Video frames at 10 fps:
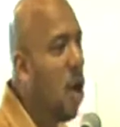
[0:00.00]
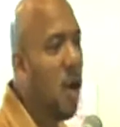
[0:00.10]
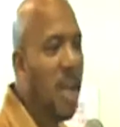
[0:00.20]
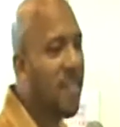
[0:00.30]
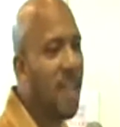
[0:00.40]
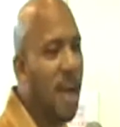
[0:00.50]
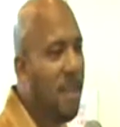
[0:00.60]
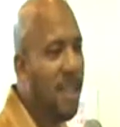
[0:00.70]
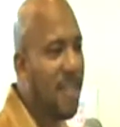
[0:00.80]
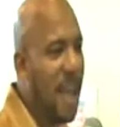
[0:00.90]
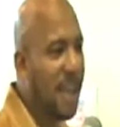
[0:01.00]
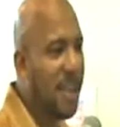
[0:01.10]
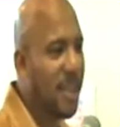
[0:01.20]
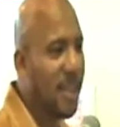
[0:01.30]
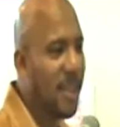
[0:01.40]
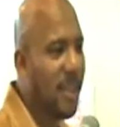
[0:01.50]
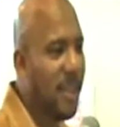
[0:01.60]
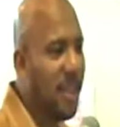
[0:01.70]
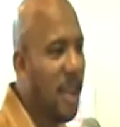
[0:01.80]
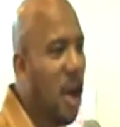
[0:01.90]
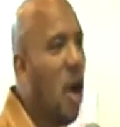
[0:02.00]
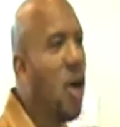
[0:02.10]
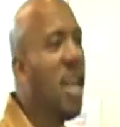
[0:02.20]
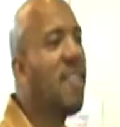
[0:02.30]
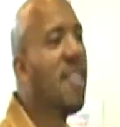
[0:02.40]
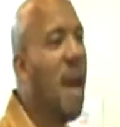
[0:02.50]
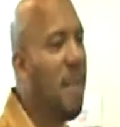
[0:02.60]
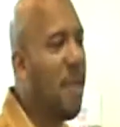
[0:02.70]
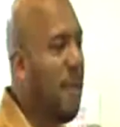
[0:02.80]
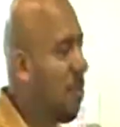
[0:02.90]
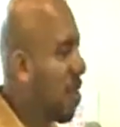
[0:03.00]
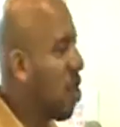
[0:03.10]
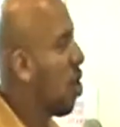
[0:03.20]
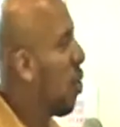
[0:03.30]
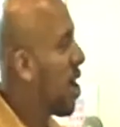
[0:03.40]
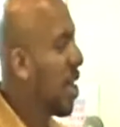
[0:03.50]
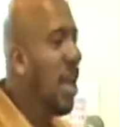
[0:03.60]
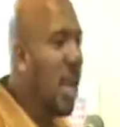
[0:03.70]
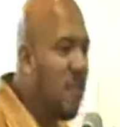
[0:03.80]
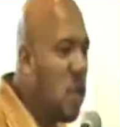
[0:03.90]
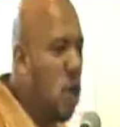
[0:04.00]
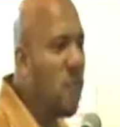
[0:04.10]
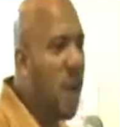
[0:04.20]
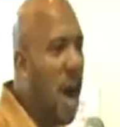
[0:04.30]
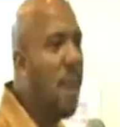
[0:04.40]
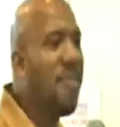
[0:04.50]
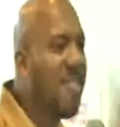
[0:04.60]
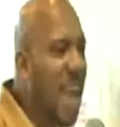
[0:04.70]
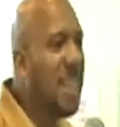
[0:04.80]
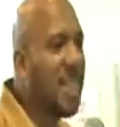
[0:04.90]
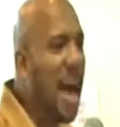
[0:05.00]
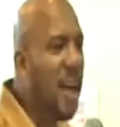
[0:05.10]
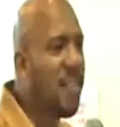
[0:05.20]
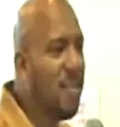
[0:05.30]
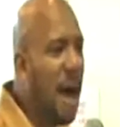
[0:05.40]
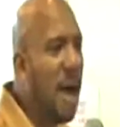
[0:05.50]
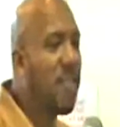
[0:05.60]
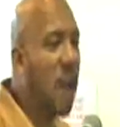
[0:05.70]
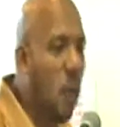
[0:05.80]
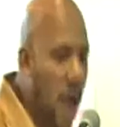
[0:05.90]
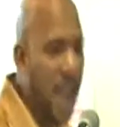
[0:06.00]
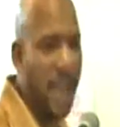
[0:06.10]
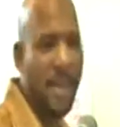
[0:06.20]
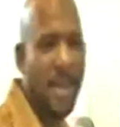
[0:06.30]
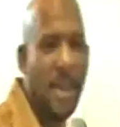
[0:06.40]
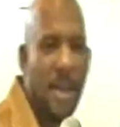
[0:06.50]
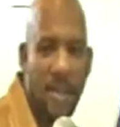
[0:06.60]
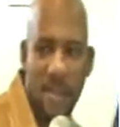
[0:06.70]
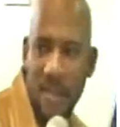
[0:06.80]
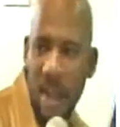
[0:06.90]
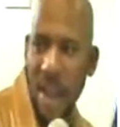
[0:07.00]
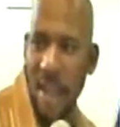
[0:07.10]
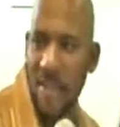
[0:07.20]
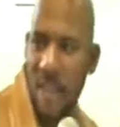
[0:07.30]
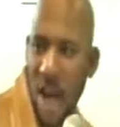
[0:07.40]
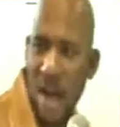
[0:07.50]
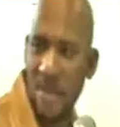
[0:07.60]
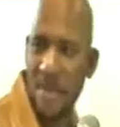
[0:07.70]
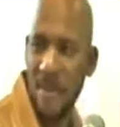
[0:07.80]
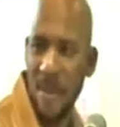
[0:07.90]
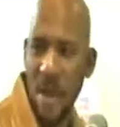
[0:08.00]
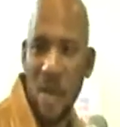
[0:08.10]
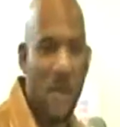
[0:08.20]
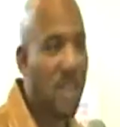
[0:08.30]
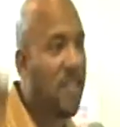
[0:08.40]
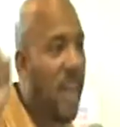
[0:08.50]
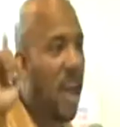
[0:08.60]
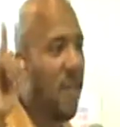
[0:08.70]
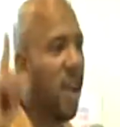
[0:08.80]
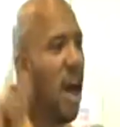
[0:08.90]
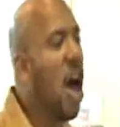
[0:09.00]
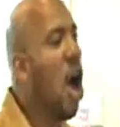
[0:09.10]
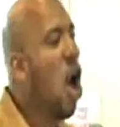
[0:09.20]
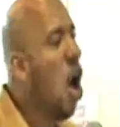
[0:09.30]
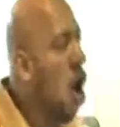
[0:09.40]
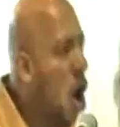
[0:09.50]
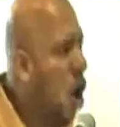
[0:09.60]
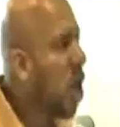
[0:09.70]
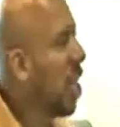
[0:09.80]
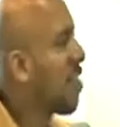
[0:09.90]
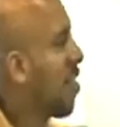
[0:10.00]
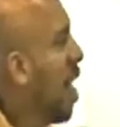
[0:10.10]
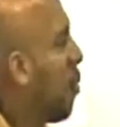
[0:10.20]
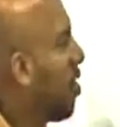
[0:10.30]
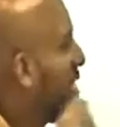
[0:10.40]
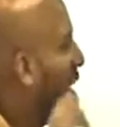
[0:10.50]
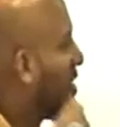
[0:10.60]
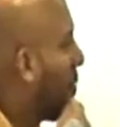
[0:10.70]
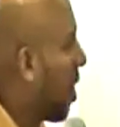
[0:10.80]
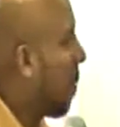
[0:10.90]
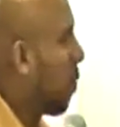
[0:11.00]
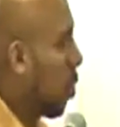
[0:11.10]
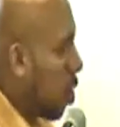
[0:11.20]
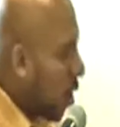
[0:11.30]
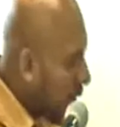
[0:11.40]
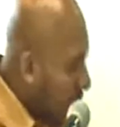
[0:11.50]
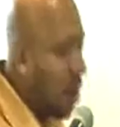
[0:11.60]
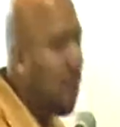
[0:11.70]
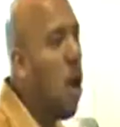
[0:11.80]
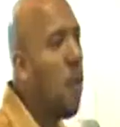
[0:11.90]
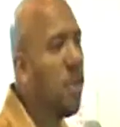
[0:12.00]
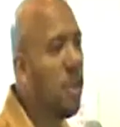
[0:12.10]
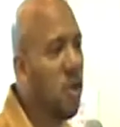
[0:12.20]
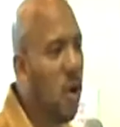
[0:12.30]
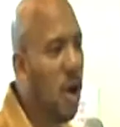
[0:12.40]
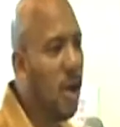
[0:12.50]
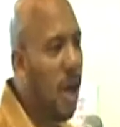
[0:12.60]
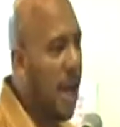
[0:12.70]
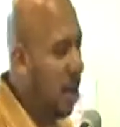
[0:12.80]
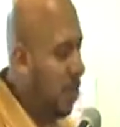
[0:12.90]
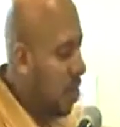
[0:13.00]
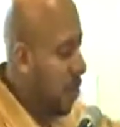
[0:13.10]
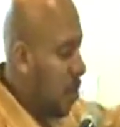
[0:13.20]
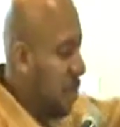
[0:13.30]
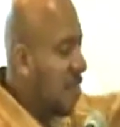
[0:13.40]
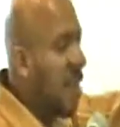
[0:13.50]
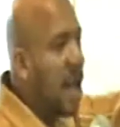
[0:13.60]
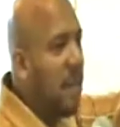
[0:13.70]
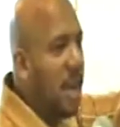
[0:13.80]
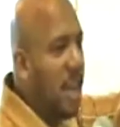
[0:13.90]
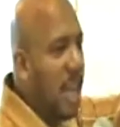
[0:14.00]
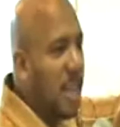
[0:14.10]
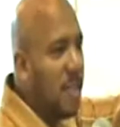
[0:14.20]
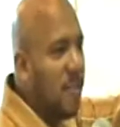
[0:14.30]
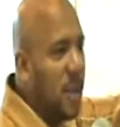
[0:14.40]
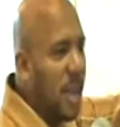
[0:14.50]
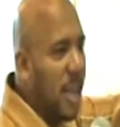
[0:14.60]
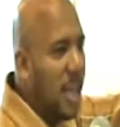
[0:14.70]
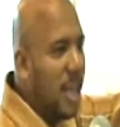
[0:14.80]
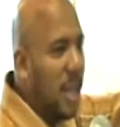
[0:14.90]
Only Islam does that. Only Islam makes people say, you know what? If you've come 10,000 miles away to study Islam for the sake of Allah, only Islam would say to people, come, open the door. I had a brother bring me a stack of money like this one day.